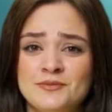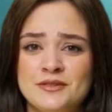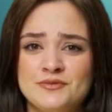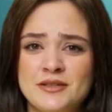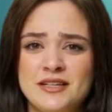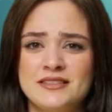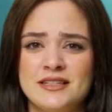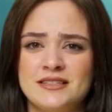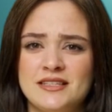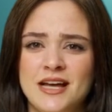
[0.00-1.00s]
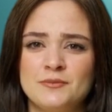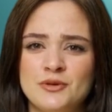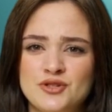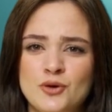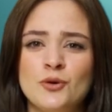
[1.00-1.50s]
If the list says 10
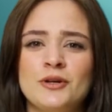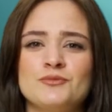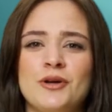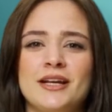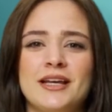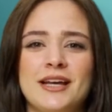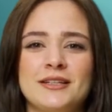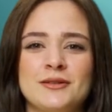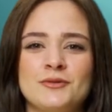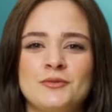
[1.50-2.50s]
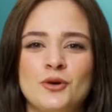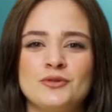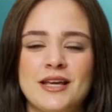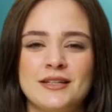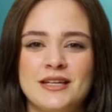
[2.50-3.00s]
but you only find 8, note that